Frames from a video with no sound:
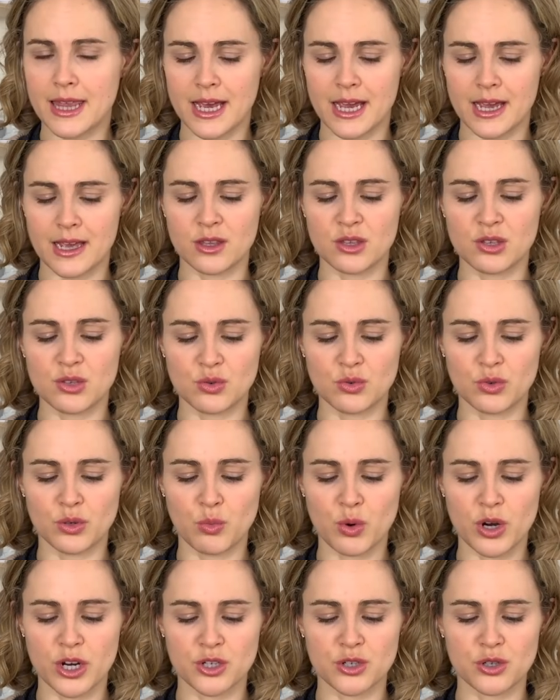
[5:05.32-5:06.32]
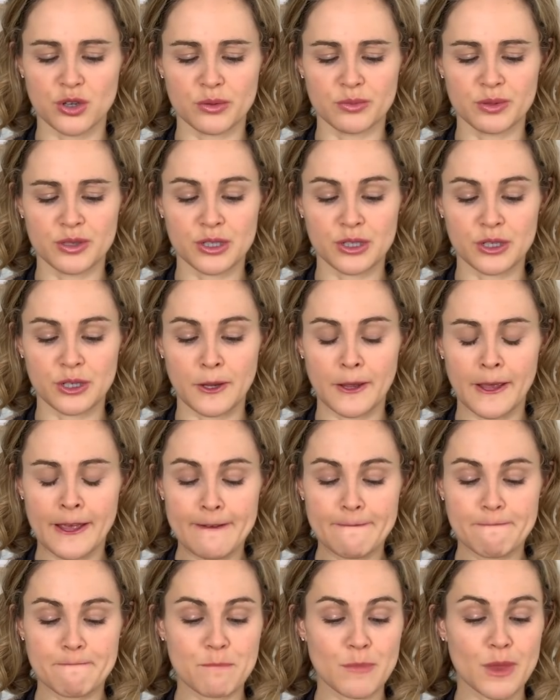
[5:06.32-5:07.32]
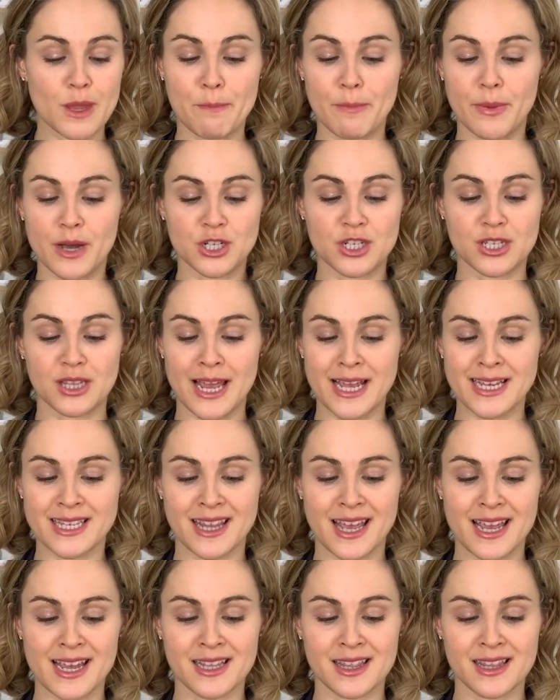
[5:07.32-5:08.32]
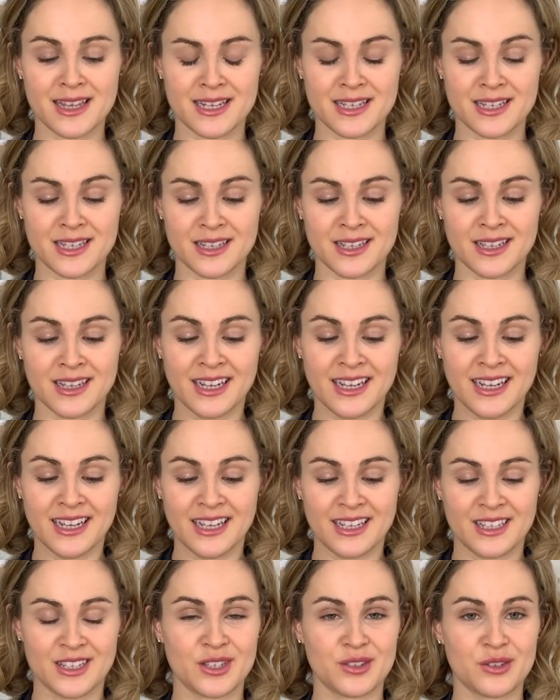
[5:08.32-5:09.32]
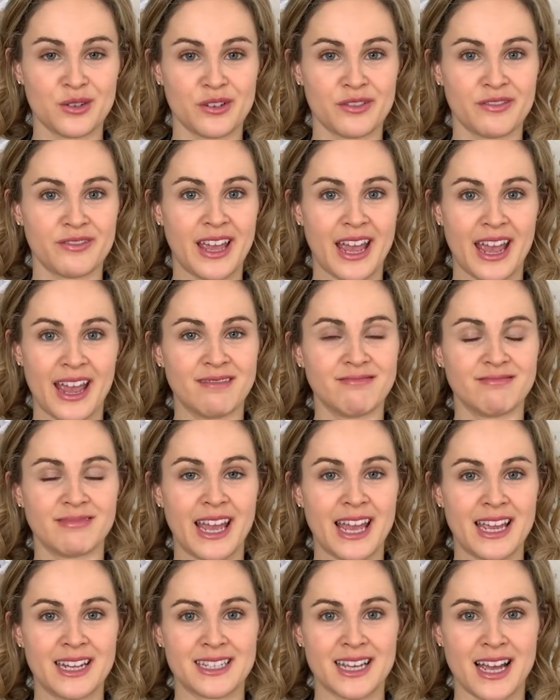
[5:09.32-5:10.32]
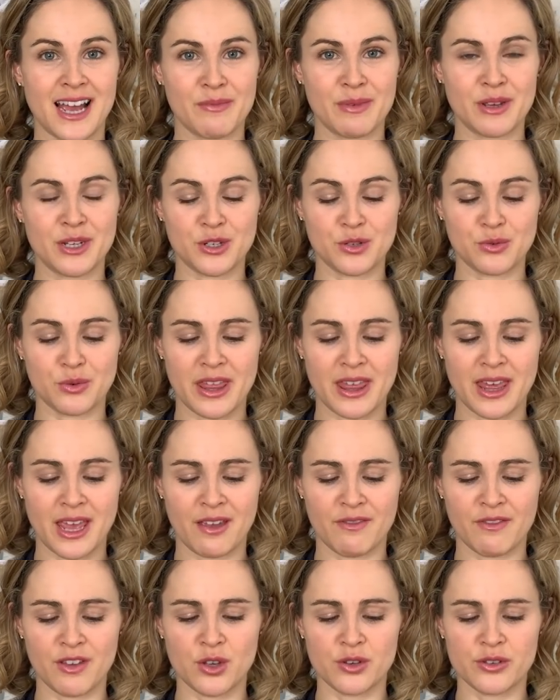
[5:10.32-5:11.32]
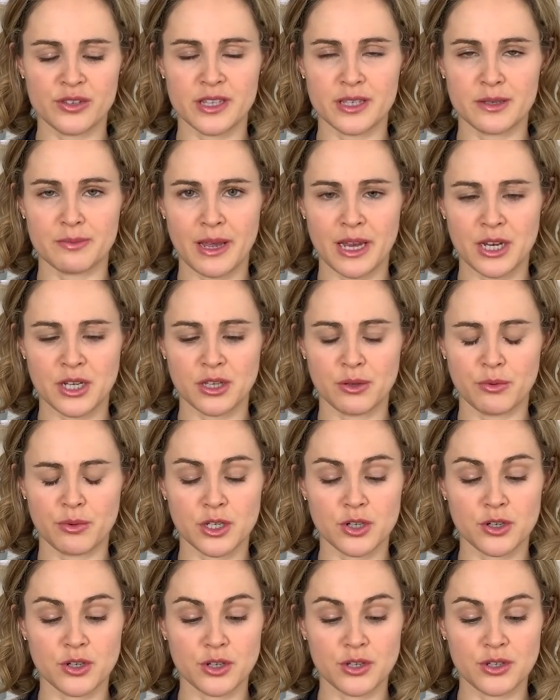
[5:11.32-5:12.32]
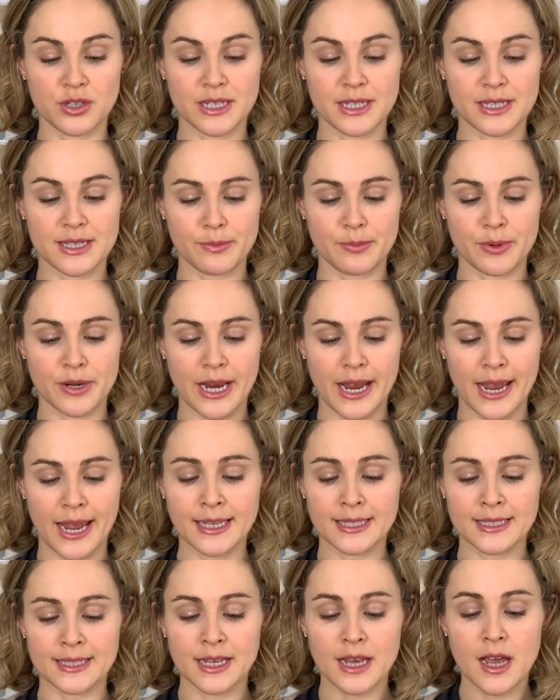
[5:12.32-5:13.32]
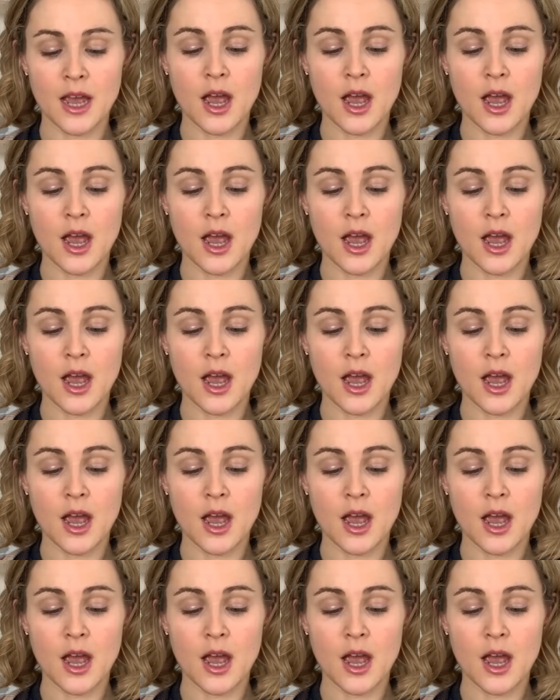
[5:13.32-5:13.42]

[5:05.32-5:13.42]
that in the sewing workshops too much less likely to to sort of get get damaged with heavy use especially when you're using it to press